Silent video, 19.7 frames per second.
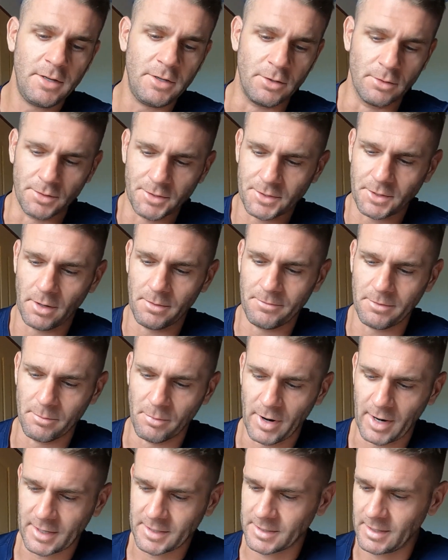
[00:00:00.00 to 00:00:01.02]
You'll stop for
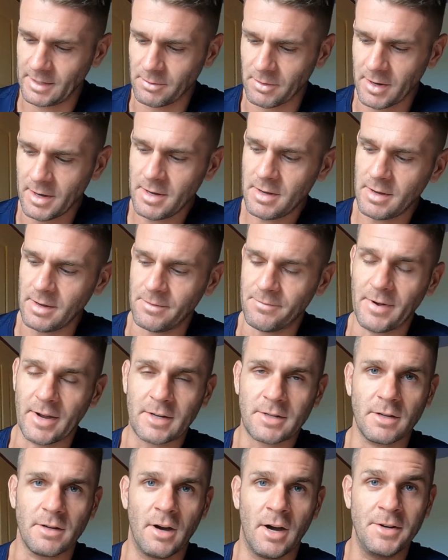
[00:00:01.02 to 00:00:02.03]
breaks anyway. In
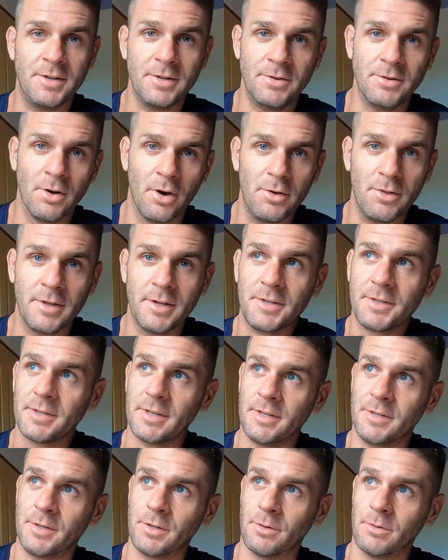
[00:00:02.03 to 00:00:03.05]
fact, I didn't know this
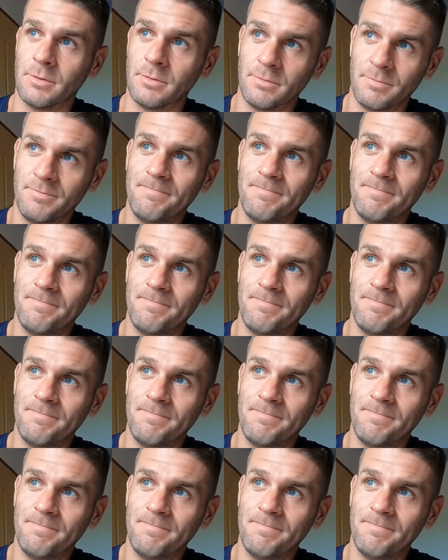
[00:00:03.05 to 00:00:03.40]
until